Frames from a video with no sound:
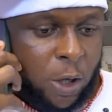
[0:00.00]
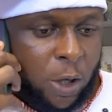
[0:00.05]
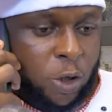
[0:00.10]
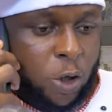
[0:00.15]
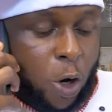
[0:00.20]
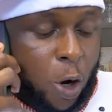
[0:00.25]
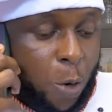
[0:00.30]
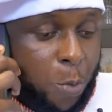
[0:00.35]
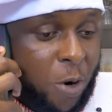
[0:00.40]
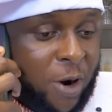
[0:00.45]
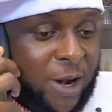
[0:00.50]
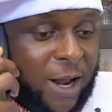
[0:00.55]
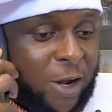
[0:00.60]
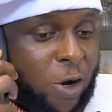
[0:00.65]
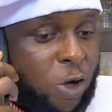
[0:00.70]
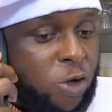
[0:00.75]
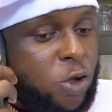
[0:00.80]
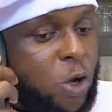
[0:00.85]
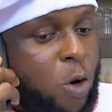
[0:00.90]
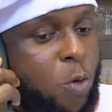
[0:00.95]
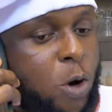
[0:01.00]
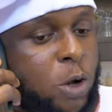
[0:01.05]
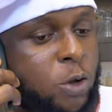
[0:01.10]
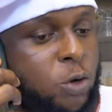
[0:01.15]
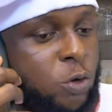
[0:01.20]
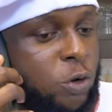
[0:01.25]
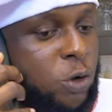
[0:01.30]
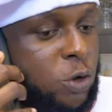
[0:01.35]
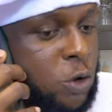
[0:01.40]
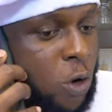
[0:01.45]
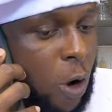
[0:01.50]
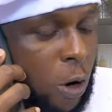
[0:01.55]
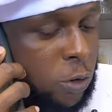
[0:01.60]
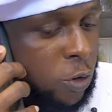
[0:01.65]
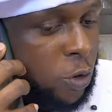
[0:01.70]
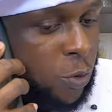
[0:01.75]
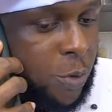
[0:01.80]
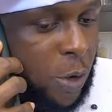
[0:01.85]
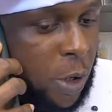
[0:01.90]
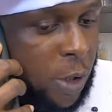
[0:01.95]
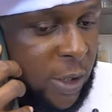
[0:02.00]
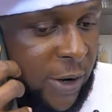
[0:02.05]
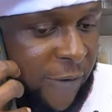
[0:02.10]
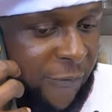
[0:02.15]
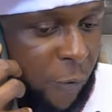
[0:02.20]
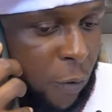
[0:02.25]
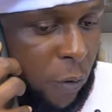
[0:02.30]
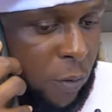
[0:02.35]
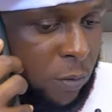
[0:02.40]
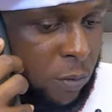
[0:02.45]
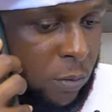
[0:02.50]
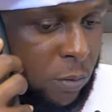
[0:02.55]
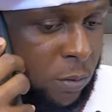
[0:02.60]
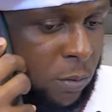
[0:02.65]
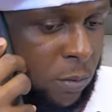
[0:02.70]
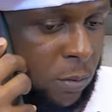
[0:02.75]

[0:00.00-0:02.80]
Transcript: Your mother does not want to talk to me on the phone.